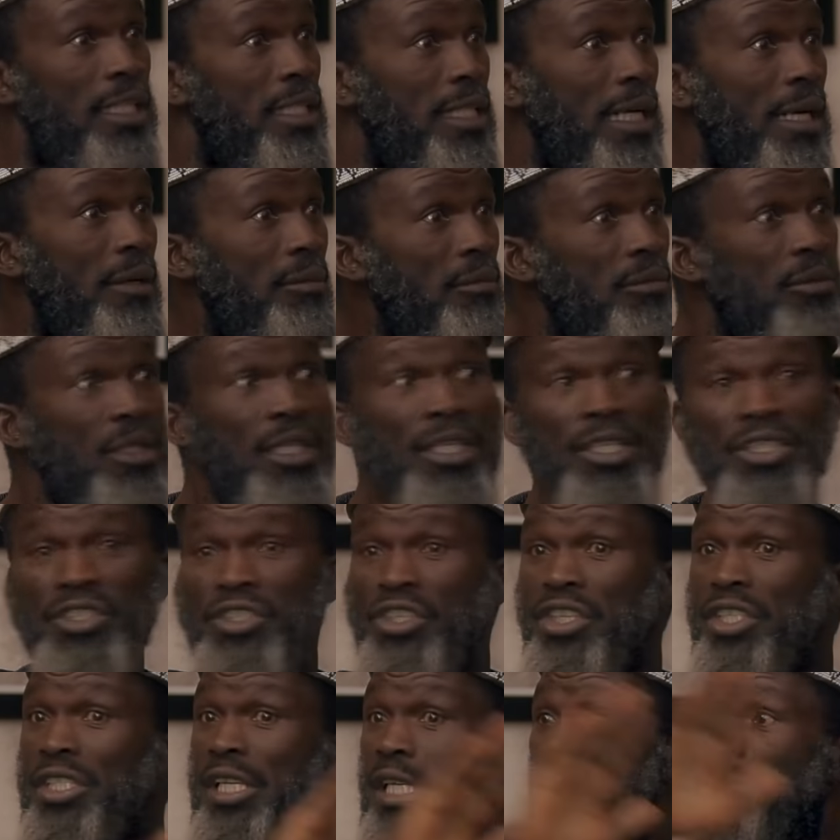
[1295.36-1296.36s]
the drum,
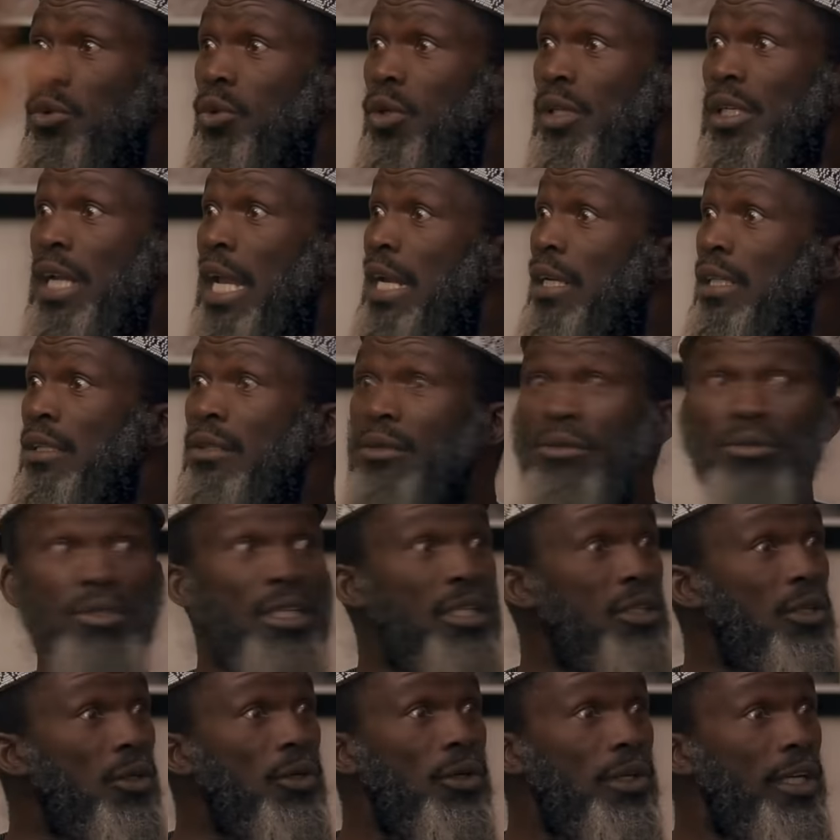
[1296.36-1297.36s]
Jesus will run through
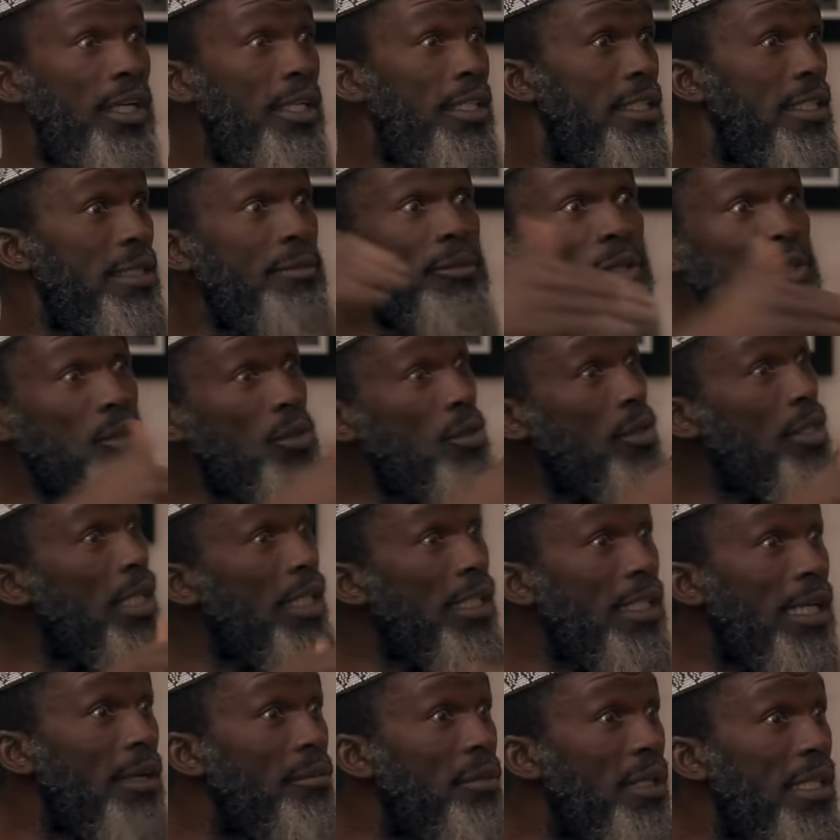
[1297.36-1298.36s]
the door and demons will
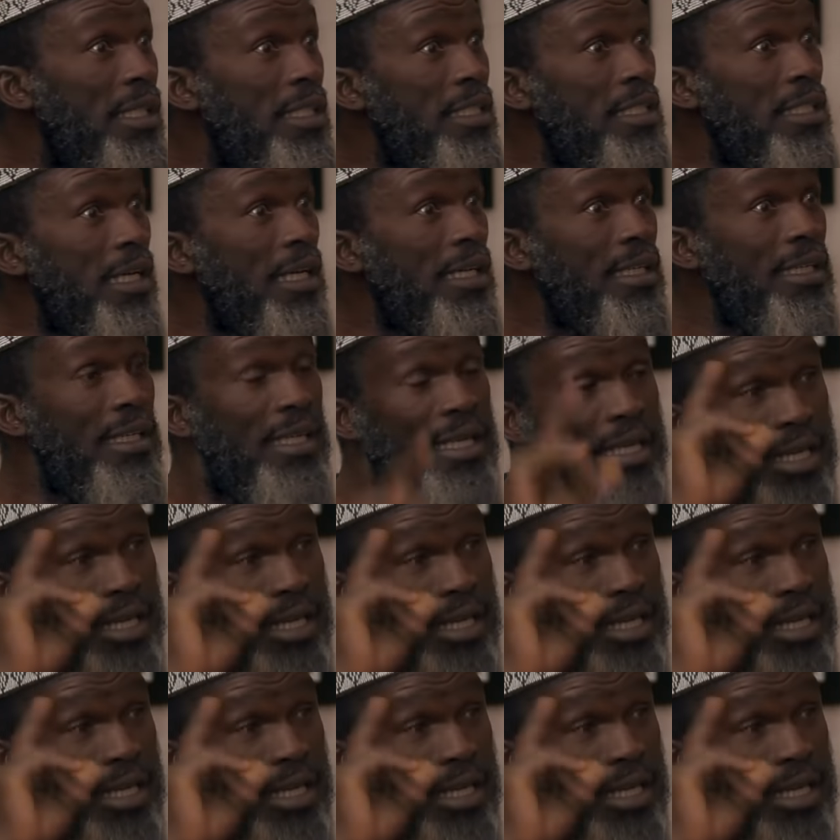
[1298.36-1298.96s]
start coming inside.